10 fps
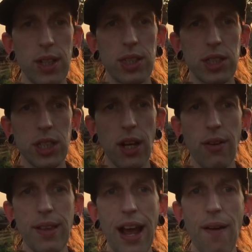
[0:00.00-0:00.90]
So I'm
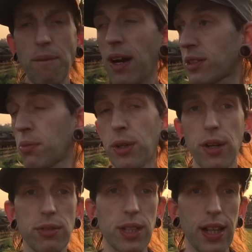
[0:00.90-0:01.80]
now about to move
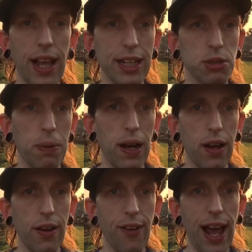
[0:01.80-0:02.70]
to the next part of
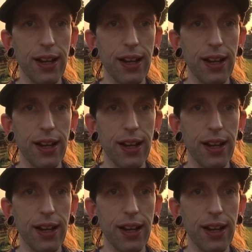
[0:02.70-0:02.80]
Angkor